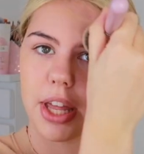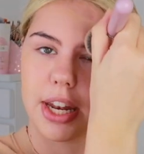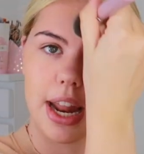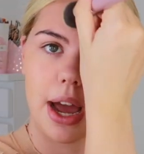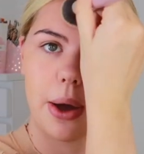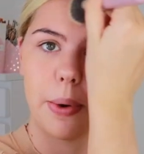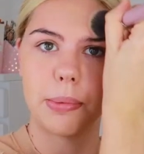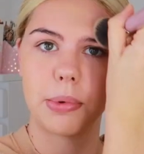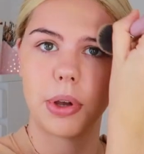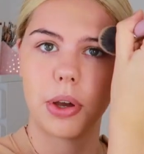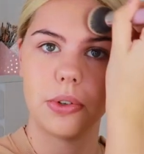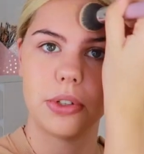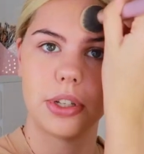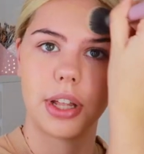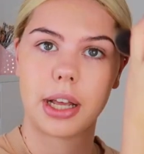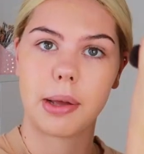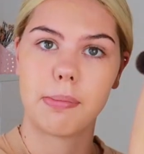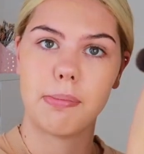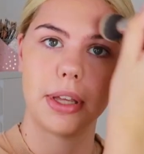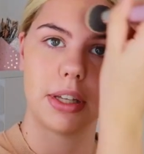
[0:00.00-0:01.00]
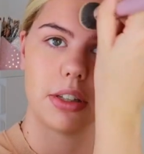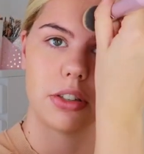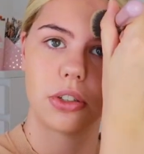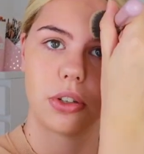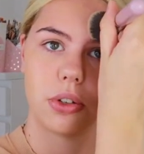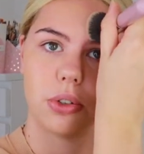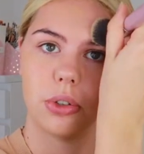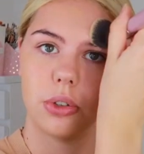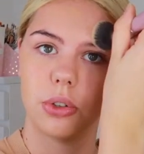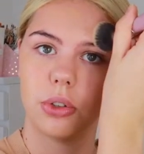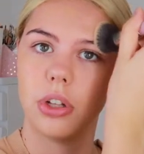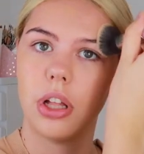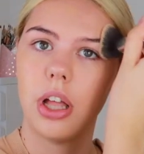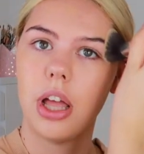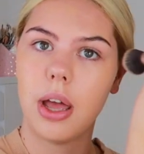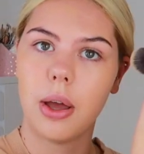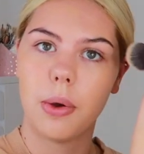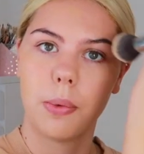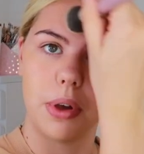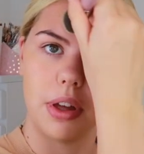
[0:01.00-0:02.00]
And now I'm going to like a mixed school
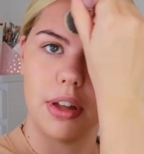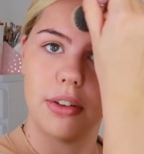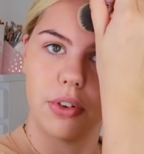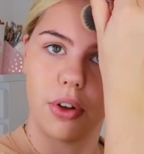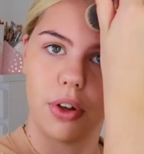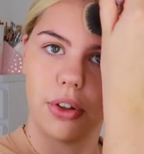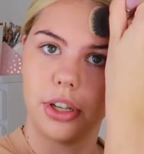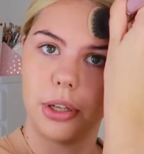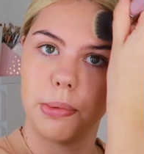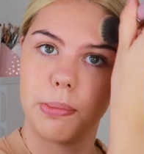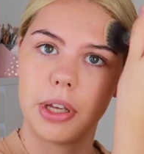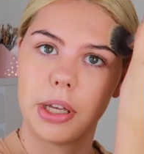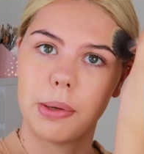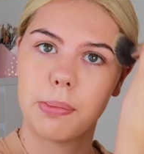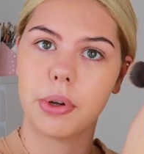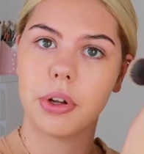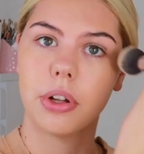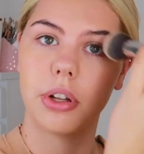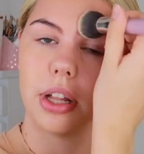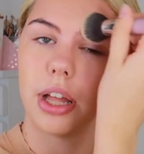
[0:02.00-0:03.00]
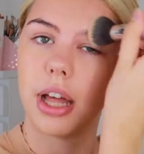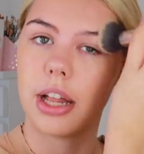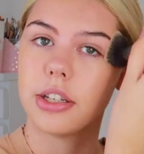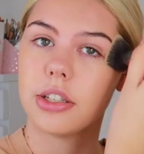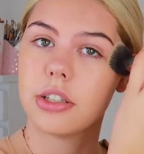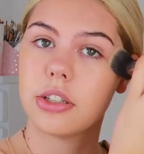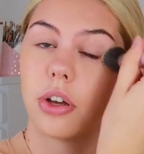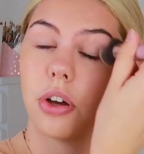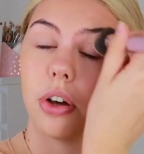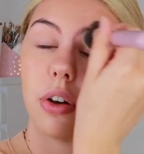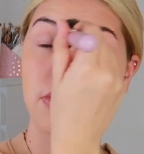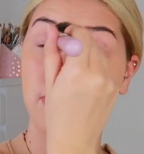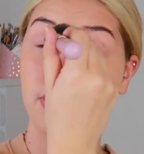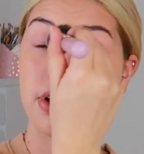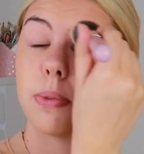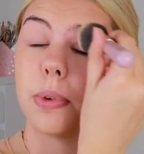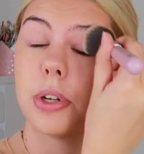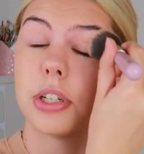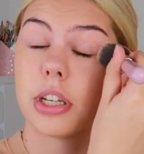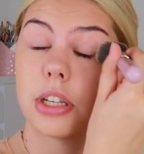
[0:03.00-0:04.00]
with all new people and stuff,
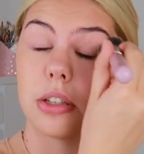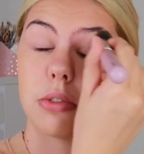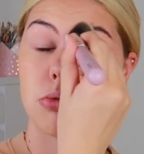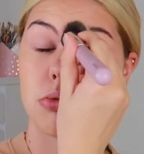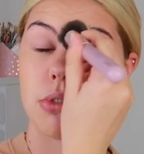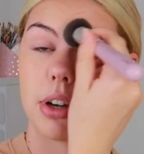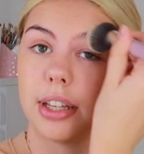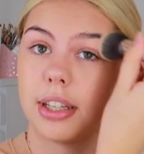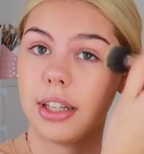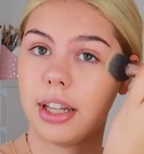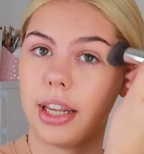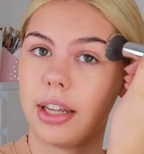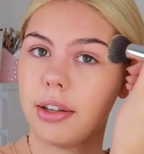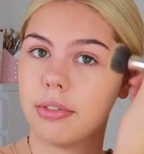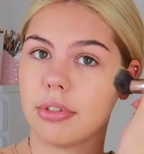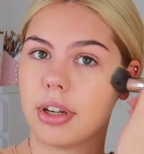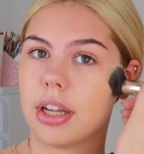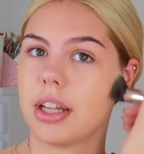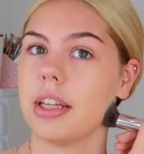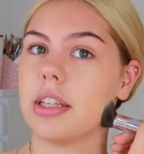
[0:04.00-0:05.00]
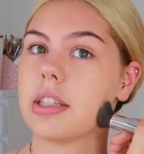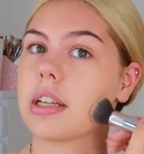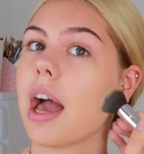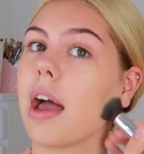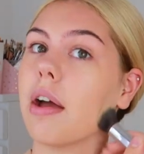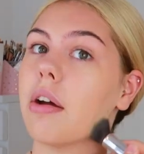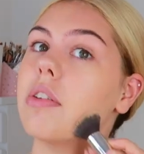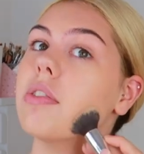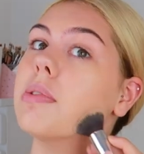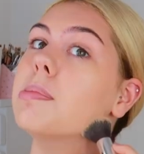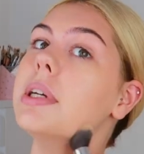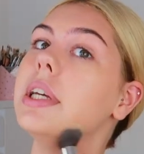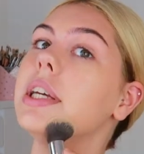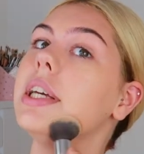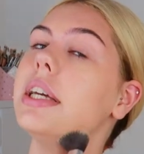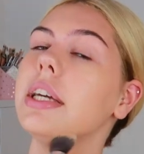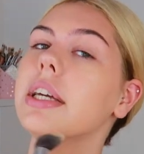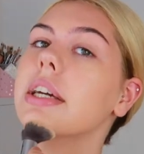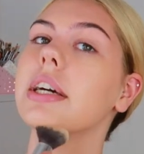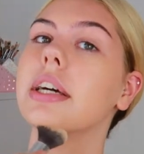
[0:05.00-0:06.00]
which is really, really scary for
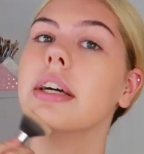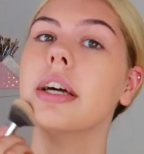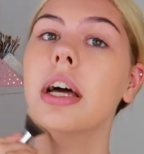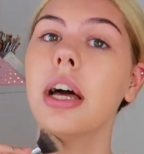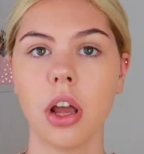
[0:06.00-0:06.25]
me.